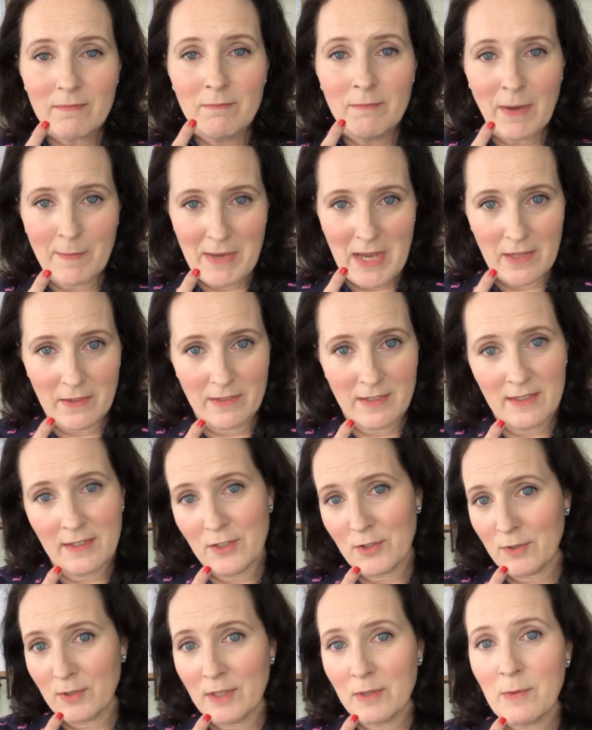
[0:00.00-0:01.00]
My mouth is
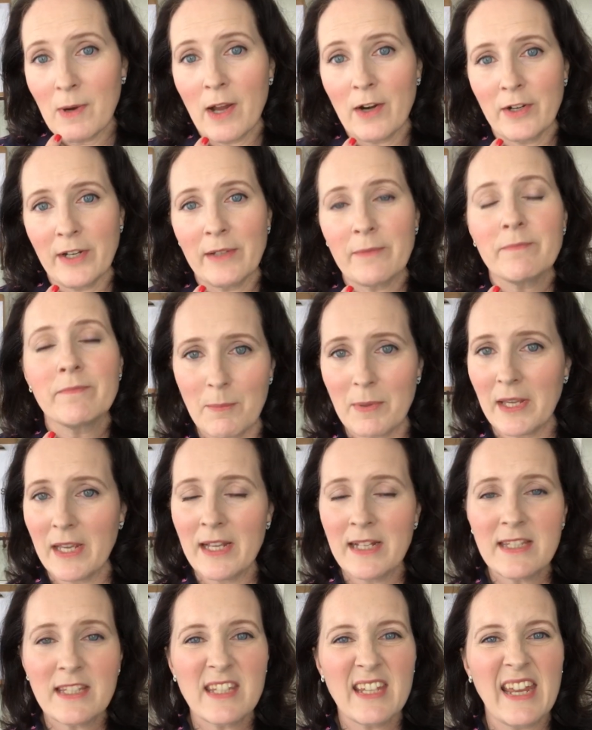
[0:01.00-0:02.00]
literally watering.
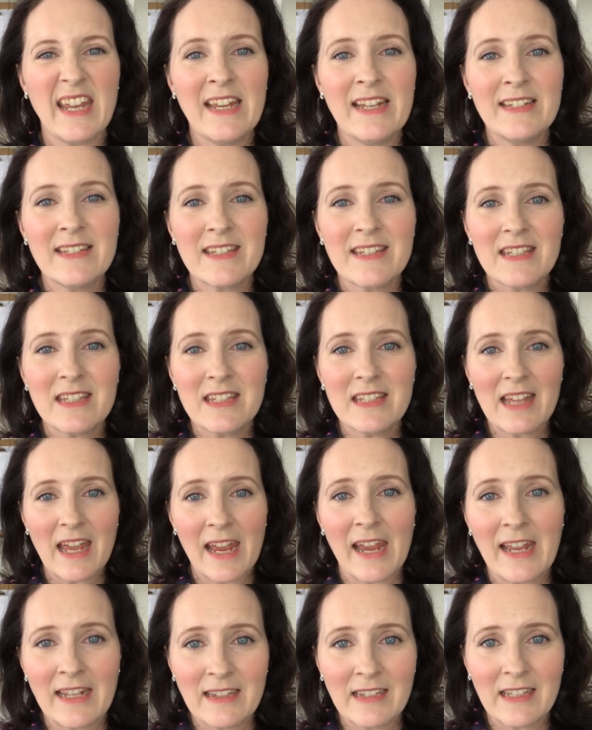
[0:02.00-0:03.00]
It's
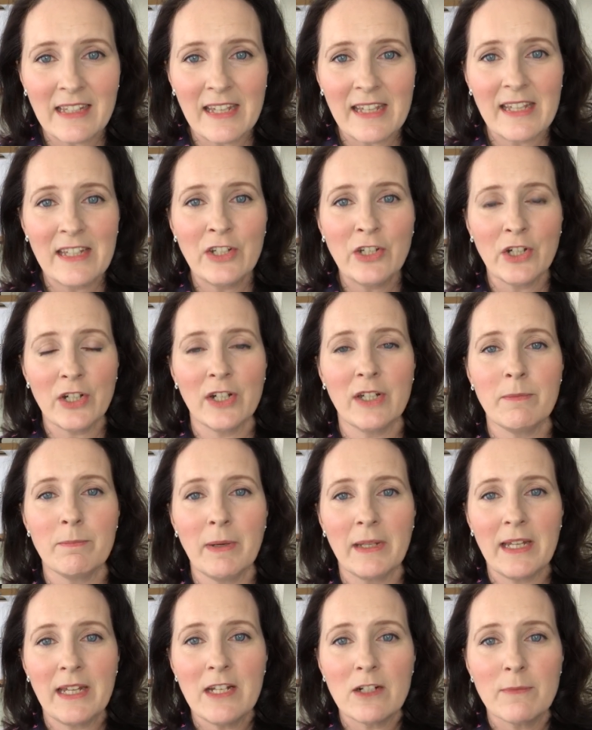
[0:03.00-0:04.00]
insanely good,
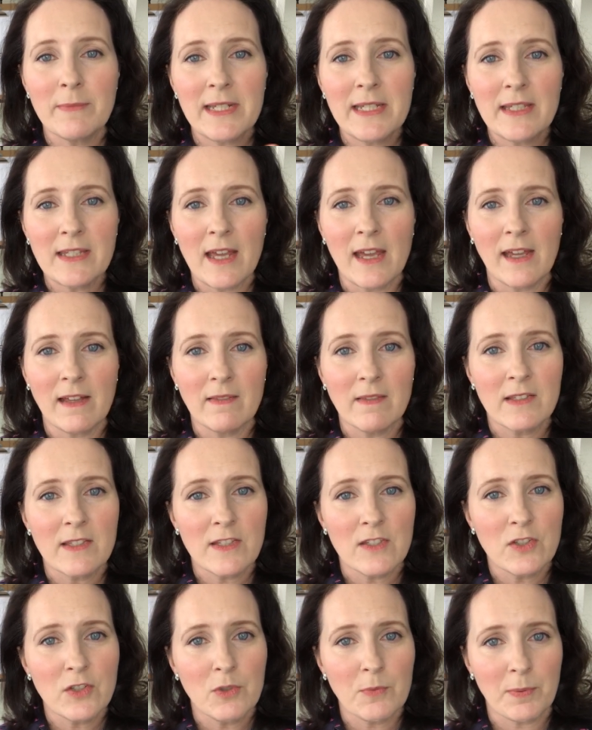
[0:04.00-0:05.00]
but hear me say,
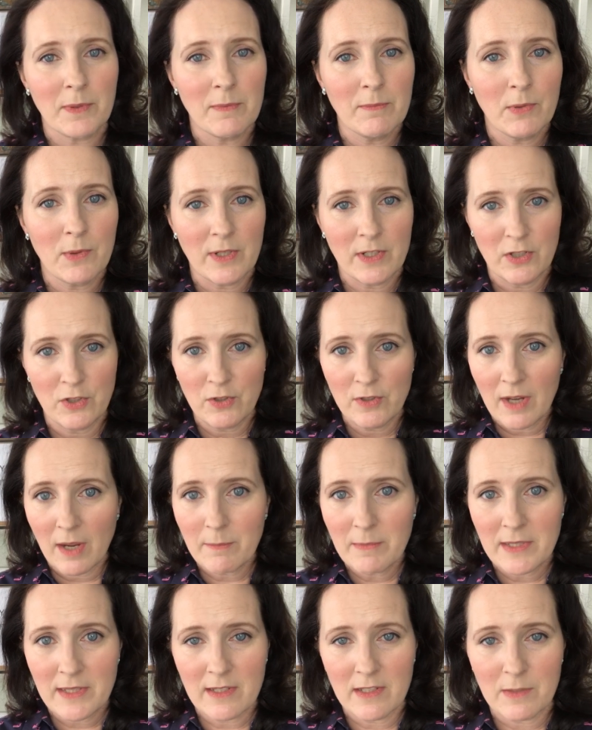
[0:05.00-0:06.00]
this is super important, do
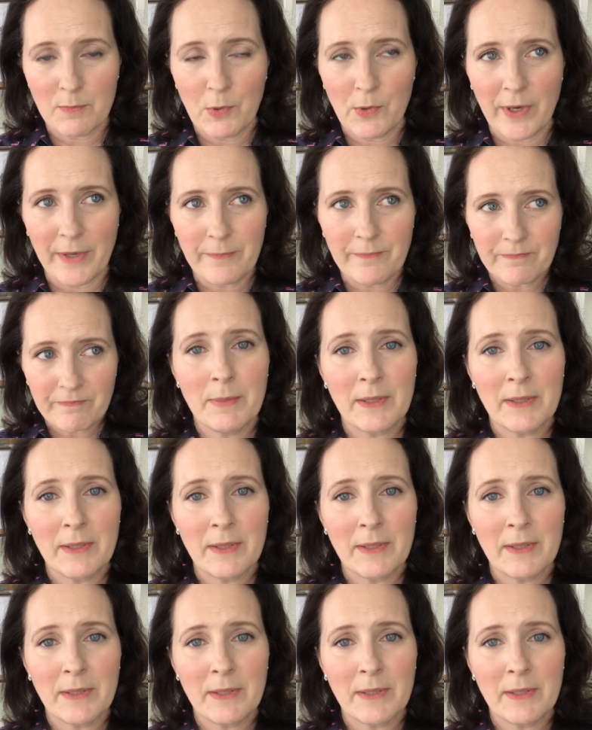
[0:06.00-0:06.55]
not miss this point.